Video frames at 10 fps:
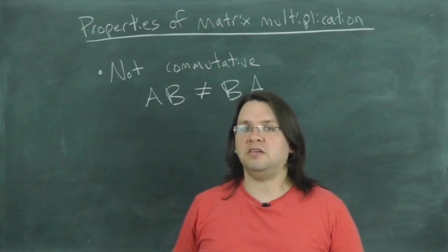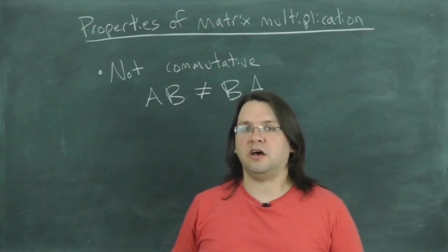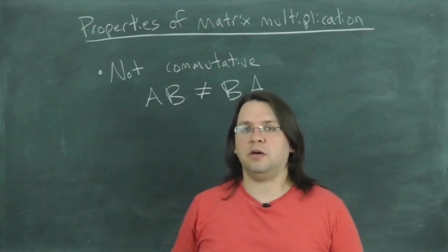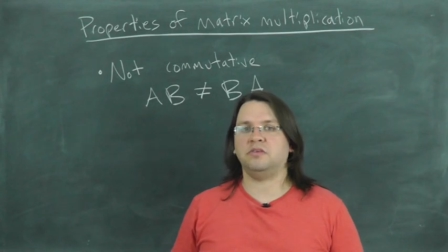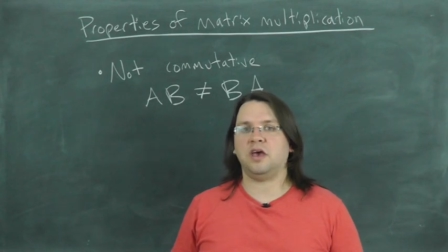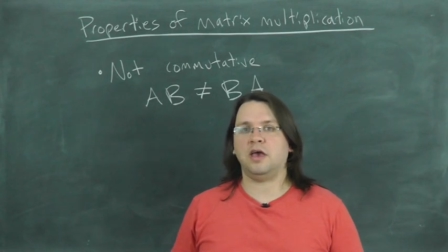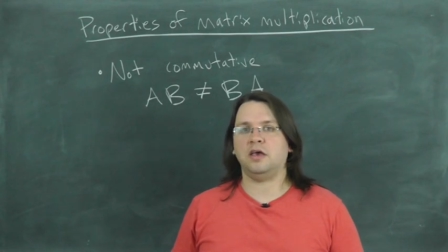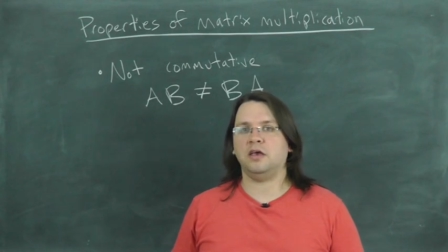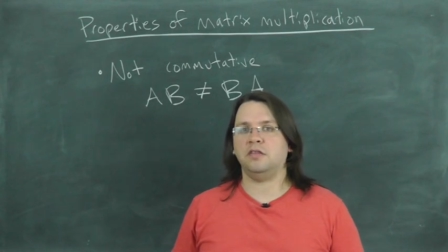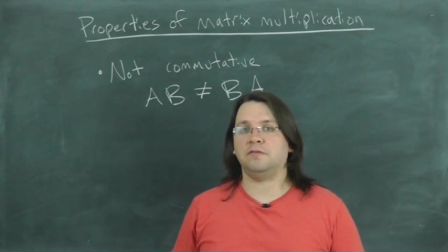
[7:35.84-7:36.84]
times
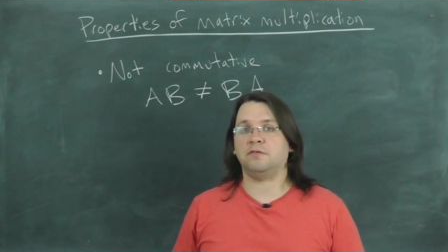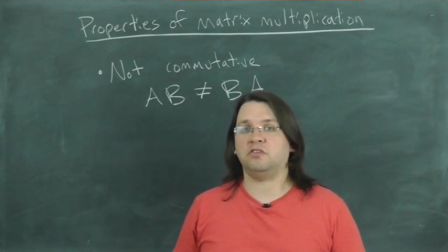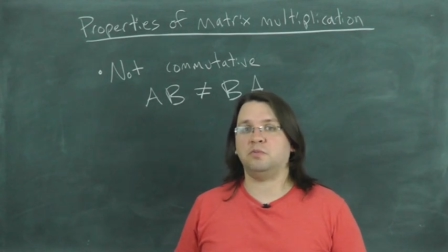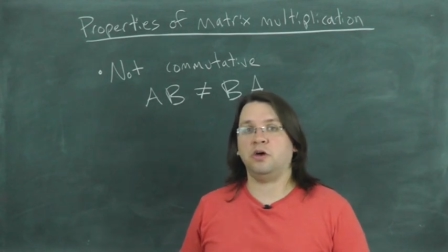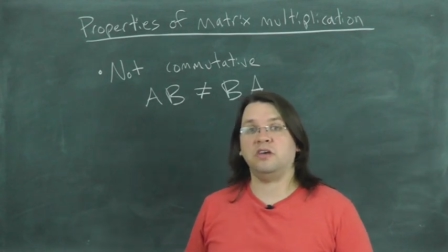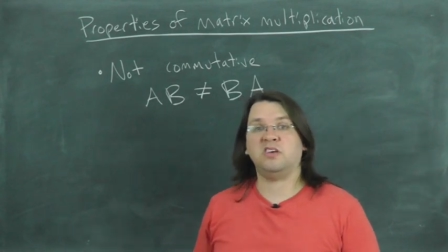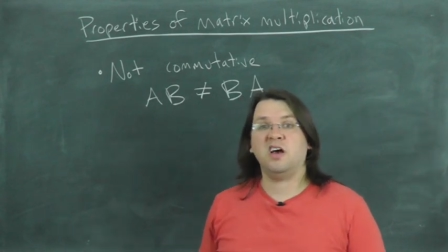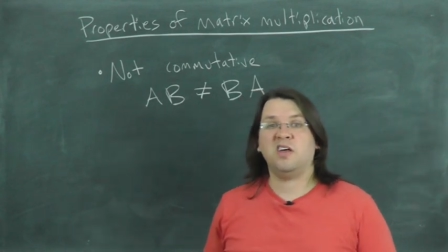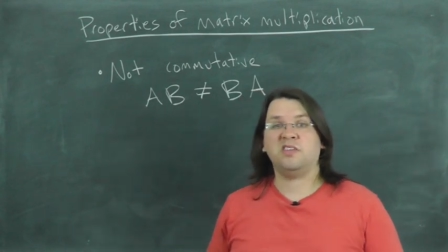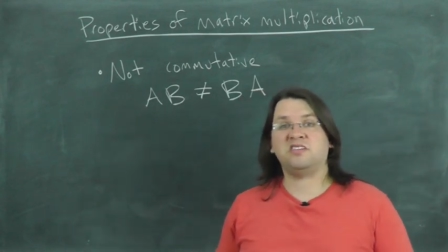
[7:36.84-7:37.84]
A in the first place.
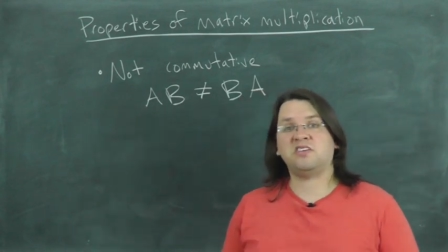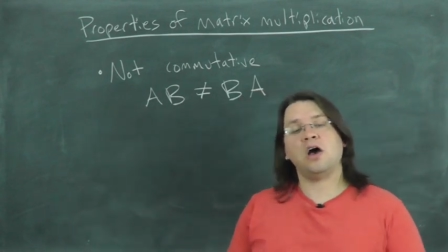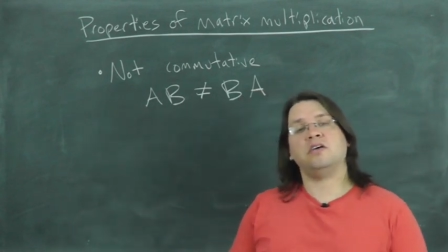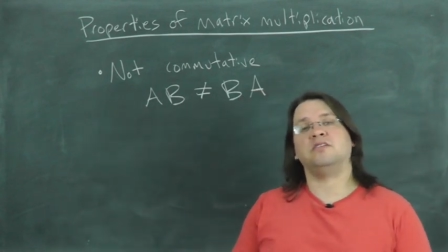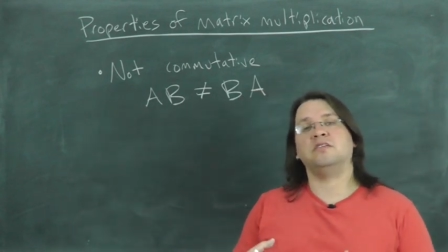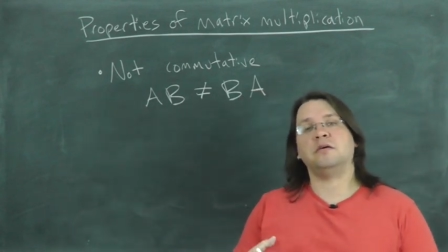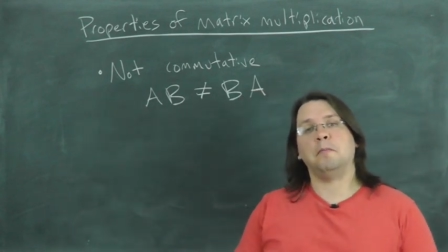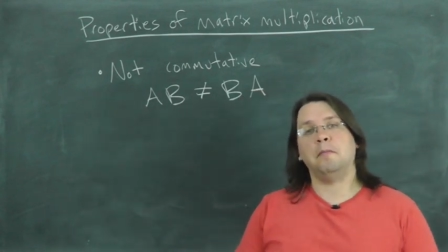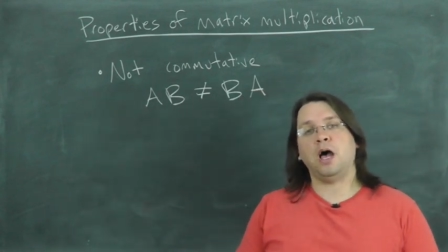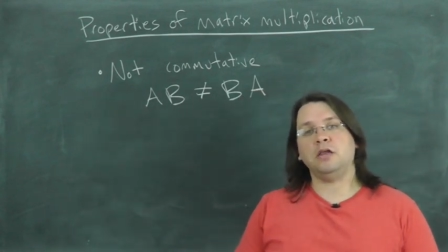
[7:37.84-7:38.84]
The sizes
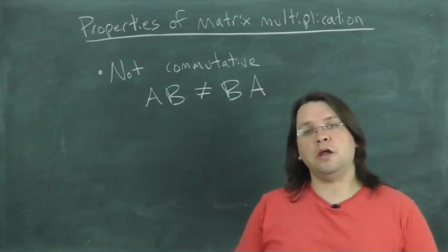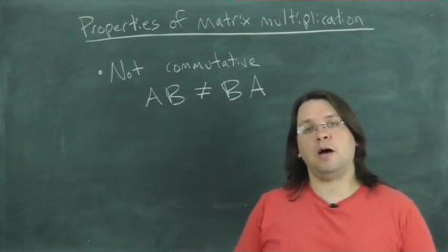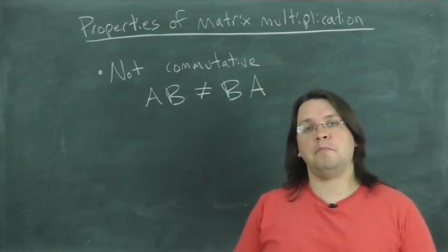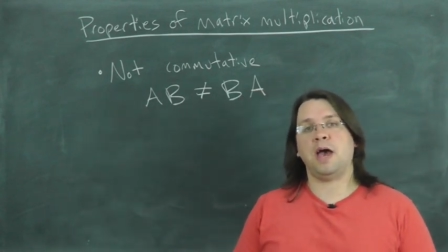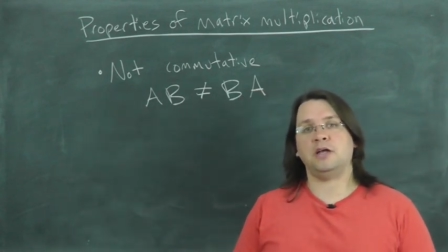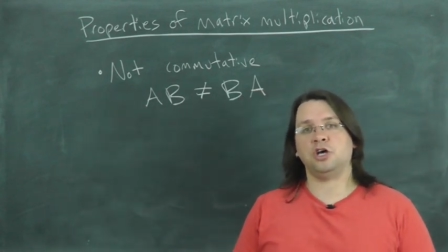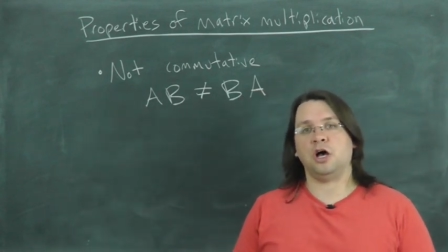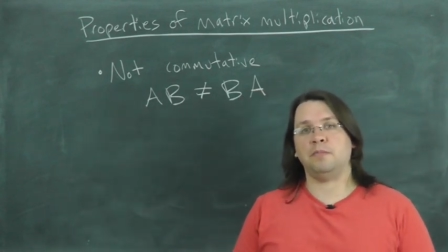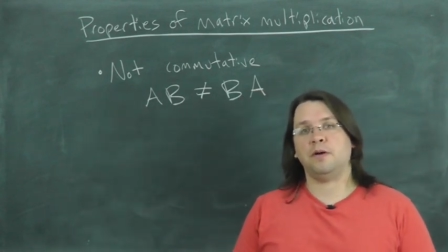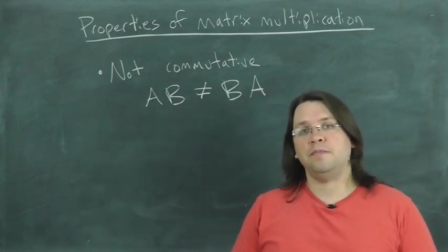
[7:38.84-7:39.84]
might not match
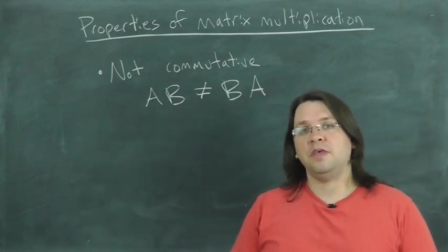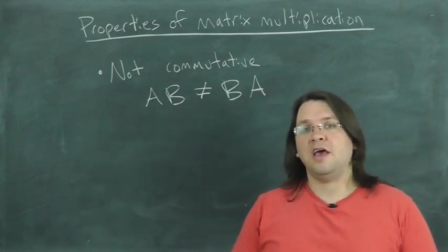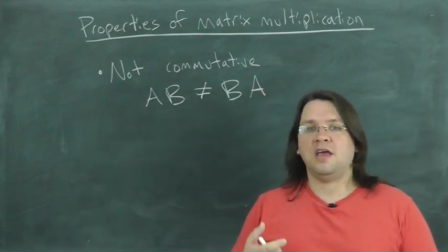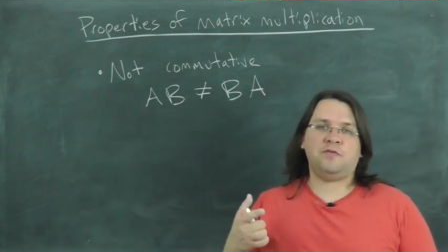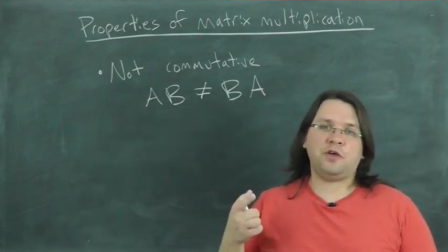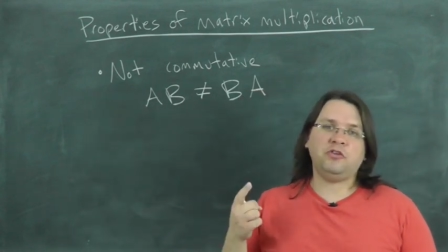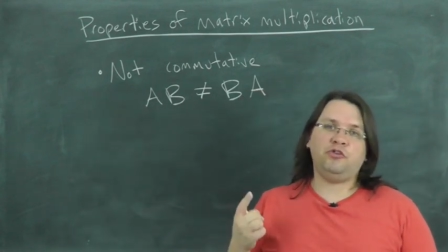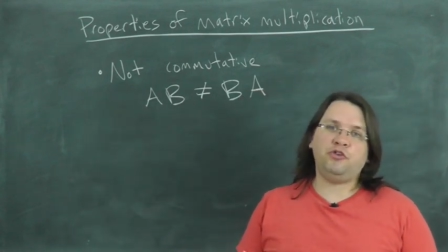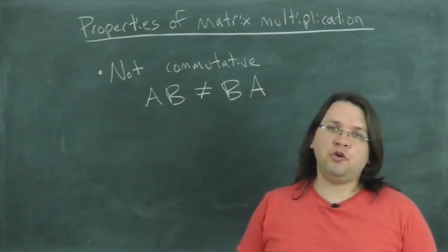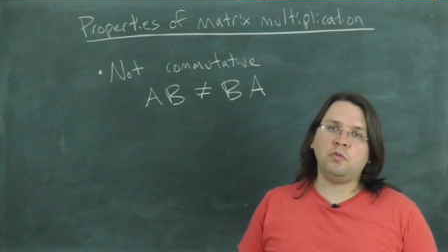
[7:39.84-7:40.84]
up. If they
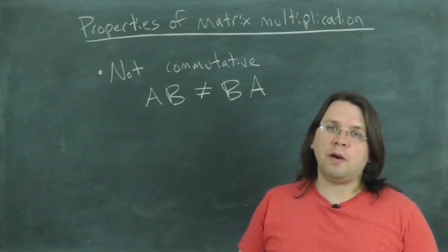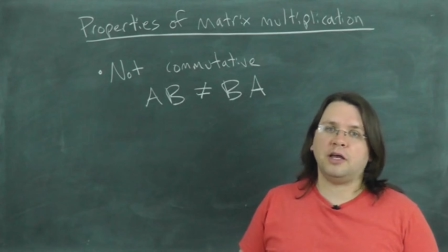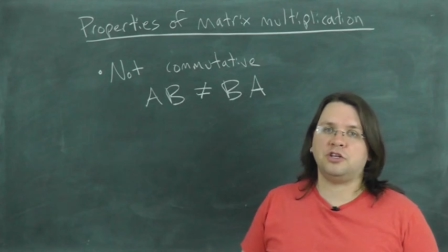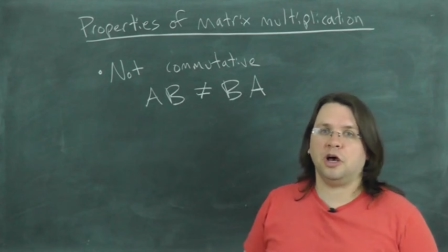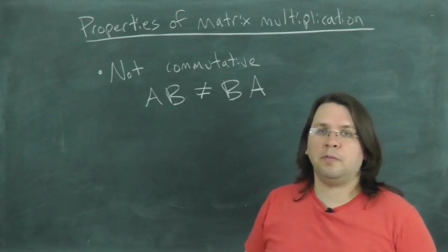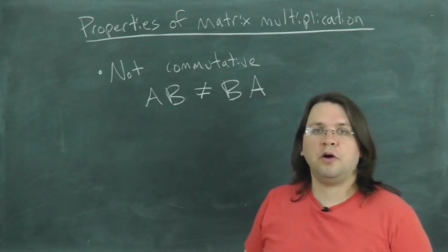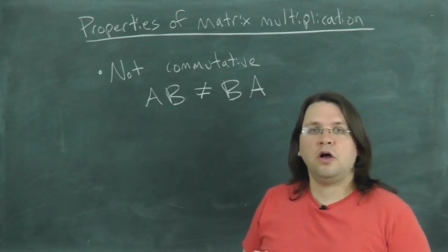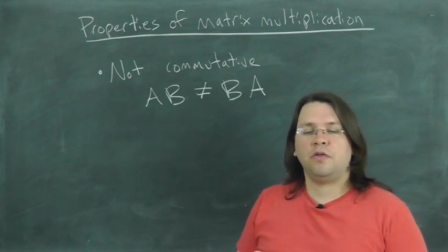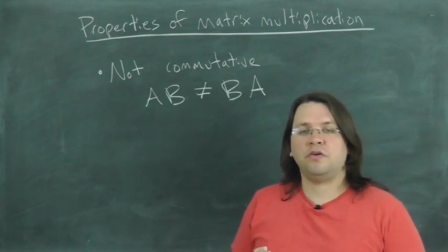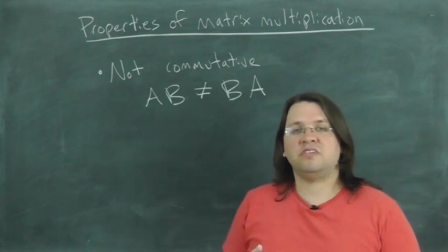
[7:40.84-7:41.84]
do match up,
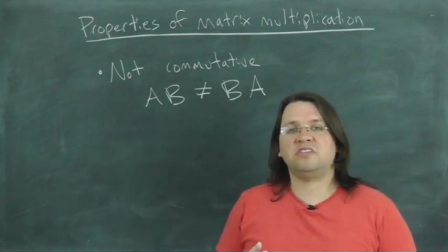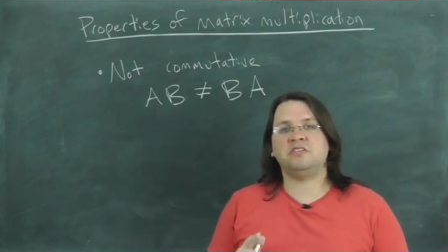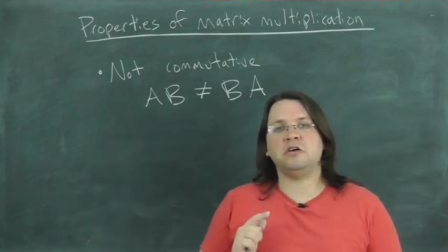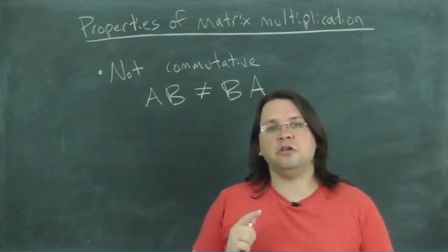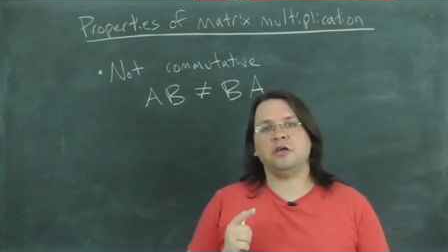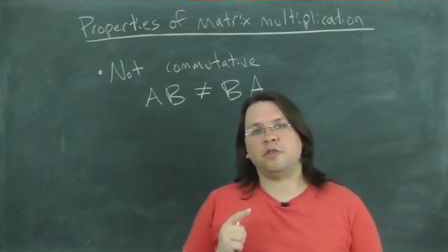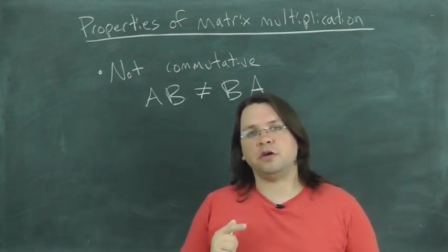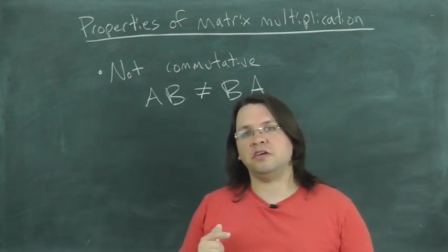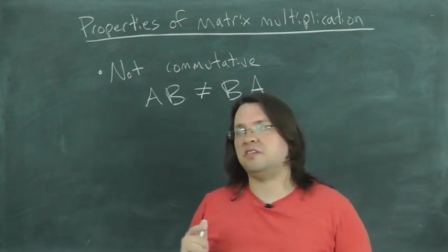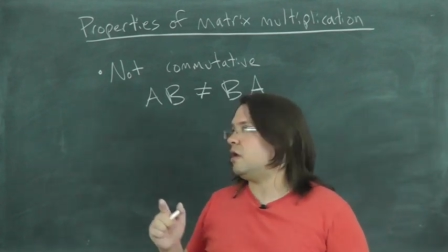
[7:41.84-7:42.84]
there's still
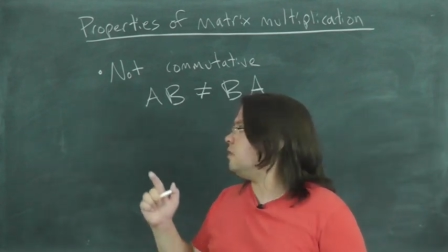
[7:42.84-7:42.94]
nothing to say